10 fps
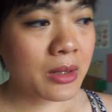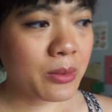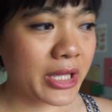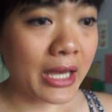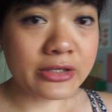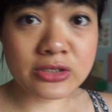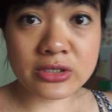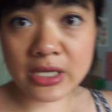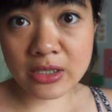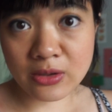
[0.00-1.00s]
But yeah,
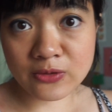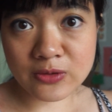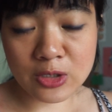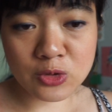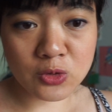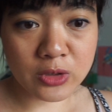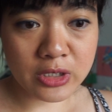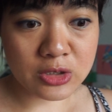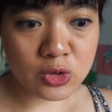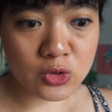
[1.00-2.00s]
today the schedule
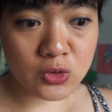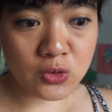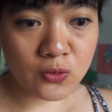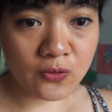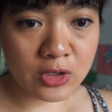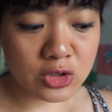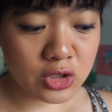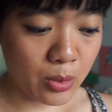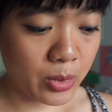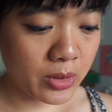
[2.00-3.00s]
is to finish
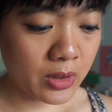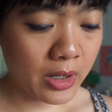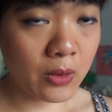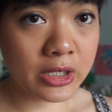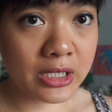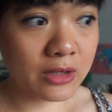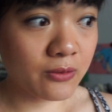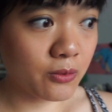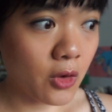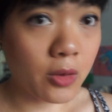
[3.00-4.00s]
up. I want to get
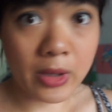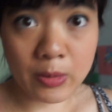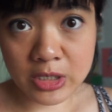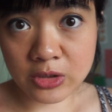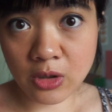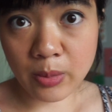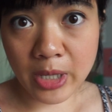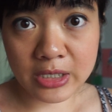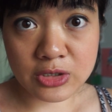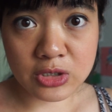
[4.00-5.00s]
all my Patreon
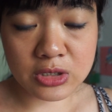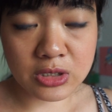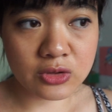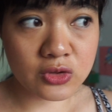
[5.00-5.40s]
packaging done